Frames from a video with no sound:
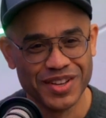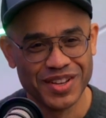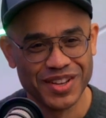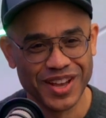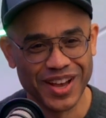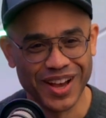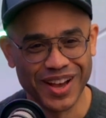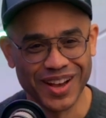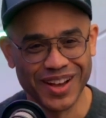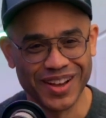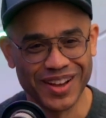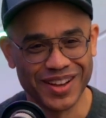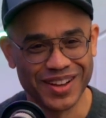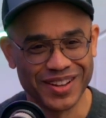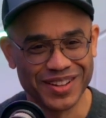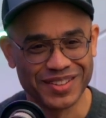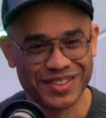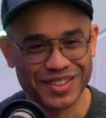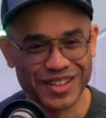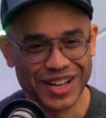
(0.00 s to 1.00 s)

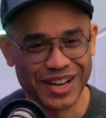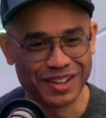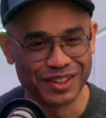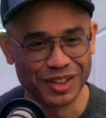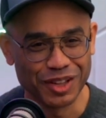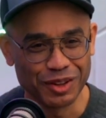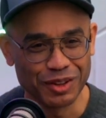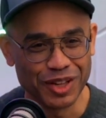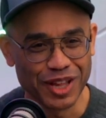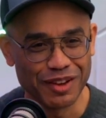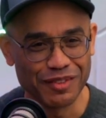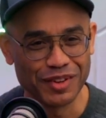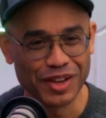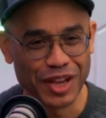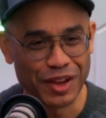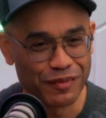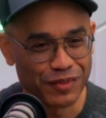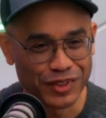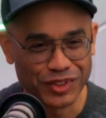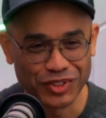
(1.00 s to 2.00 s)
kind of low-level
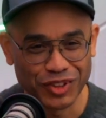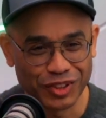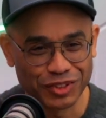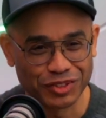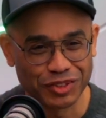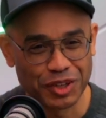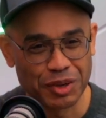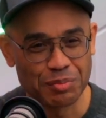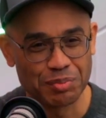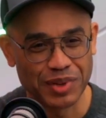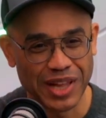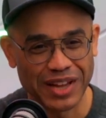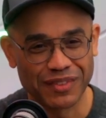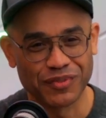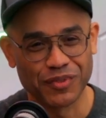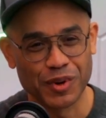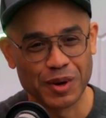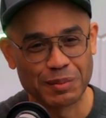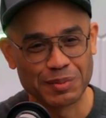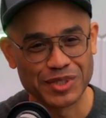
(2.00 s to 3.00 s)
infrastructure and
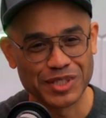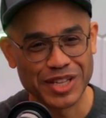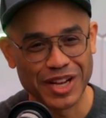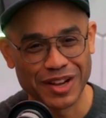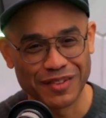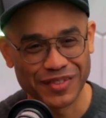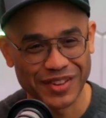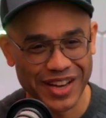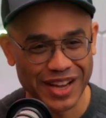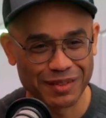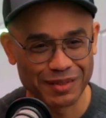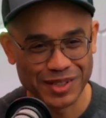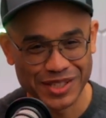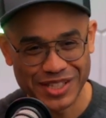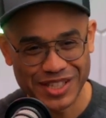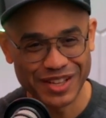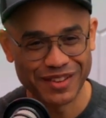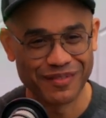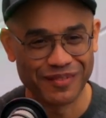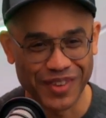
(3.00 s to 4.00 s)
platform stuff, and that was
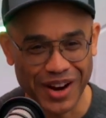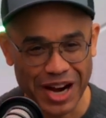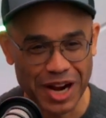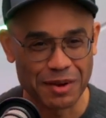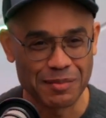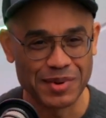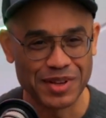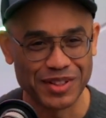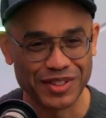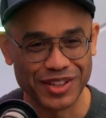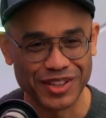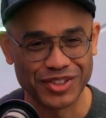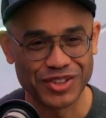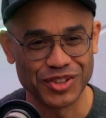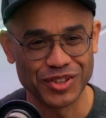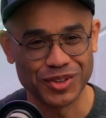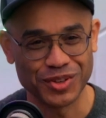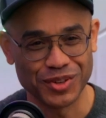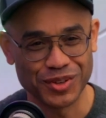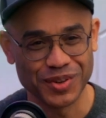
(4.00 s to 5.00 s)
the environment that
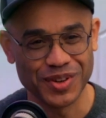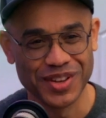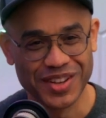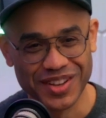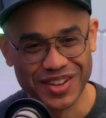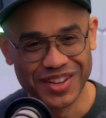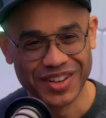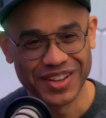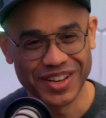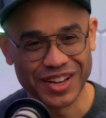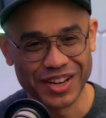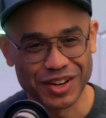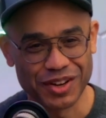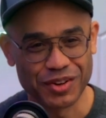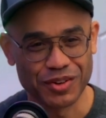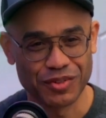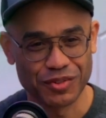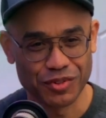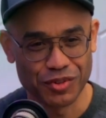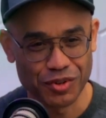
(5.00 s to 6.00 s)
you kind of
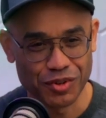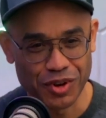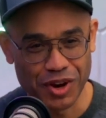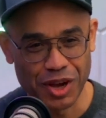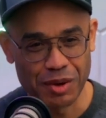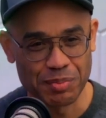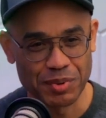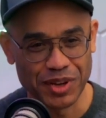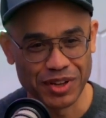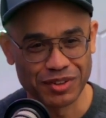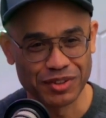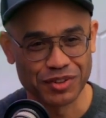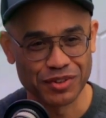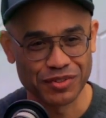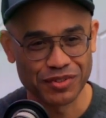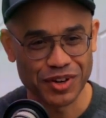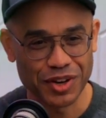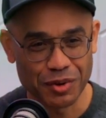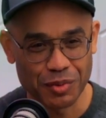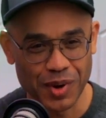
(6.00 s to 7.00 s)
grew up in
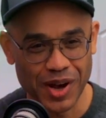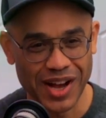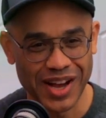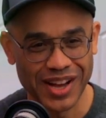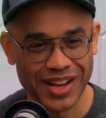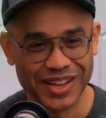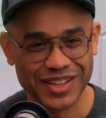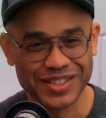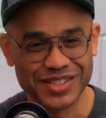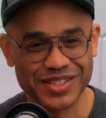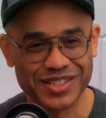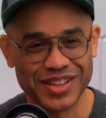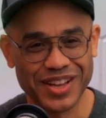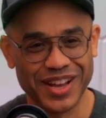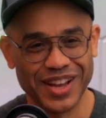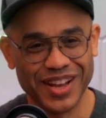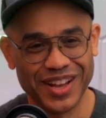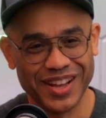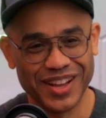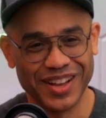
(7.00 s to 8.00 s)
career-wise
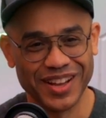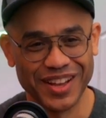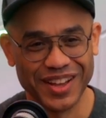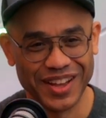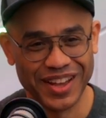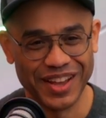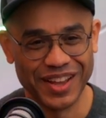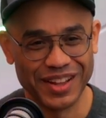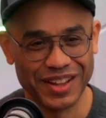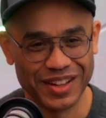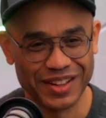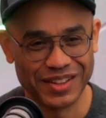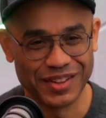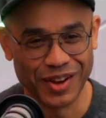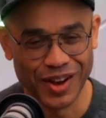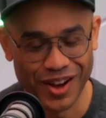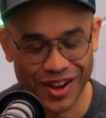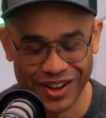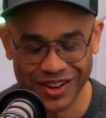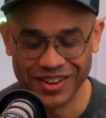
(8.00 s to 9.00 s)
at
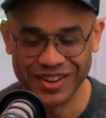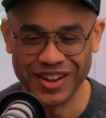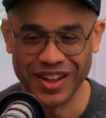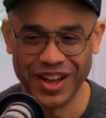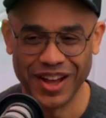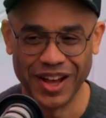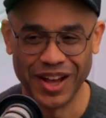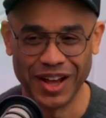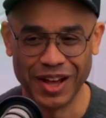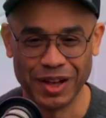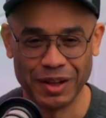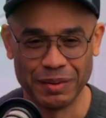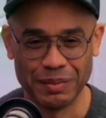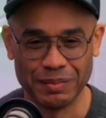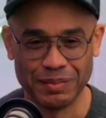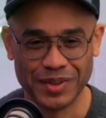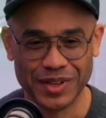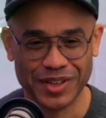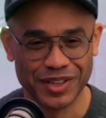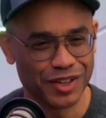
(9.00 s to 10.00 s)
Dawn,
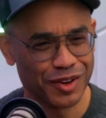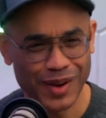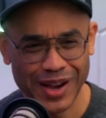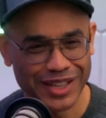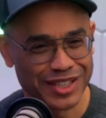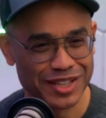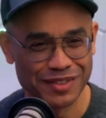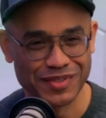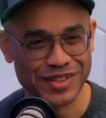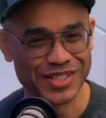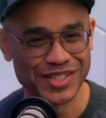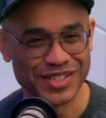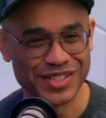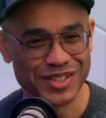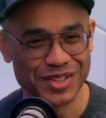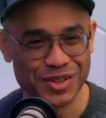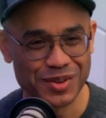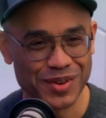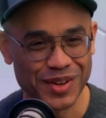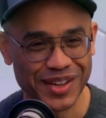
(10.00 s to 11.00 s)
Coactive isn't
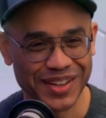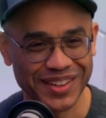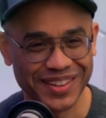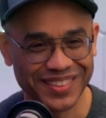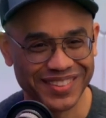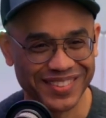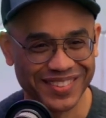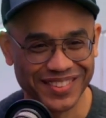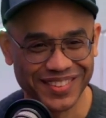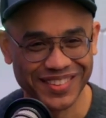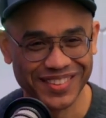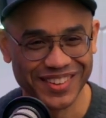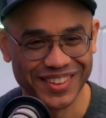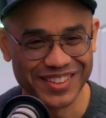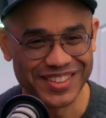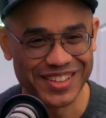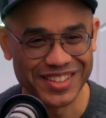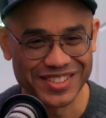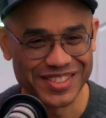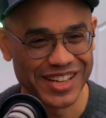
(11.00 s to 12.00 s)
doing,
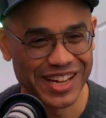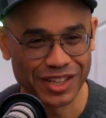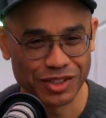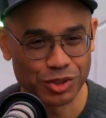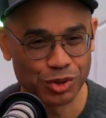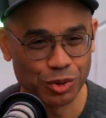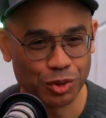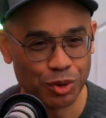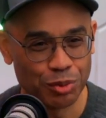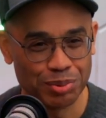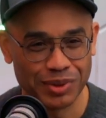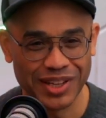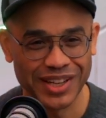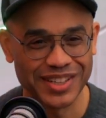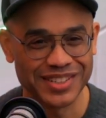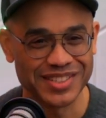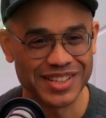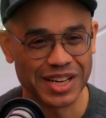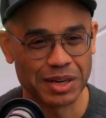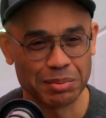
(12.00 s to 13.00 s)
it's not a tool play,
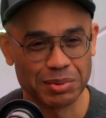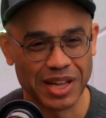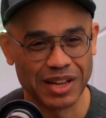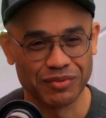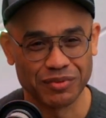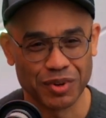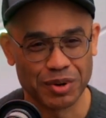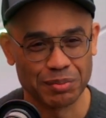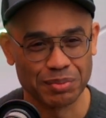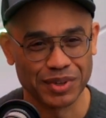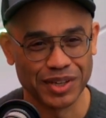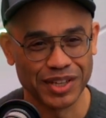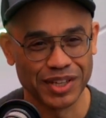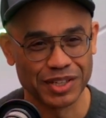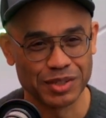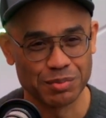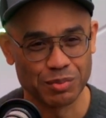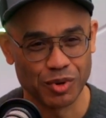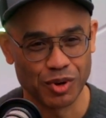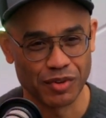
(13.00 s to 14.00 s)
it's not a platform play,
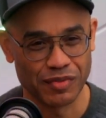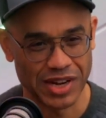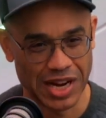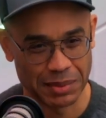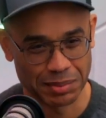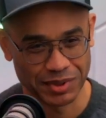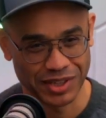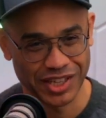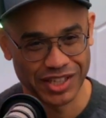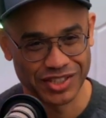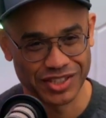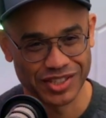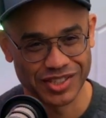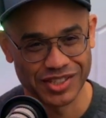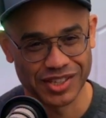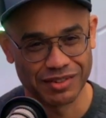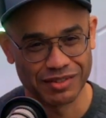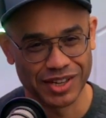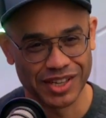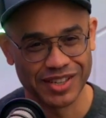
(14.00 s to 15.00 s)
it's more of an application, is
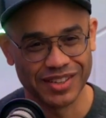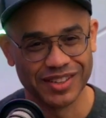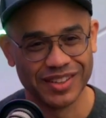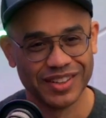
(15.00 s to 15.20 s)
that right?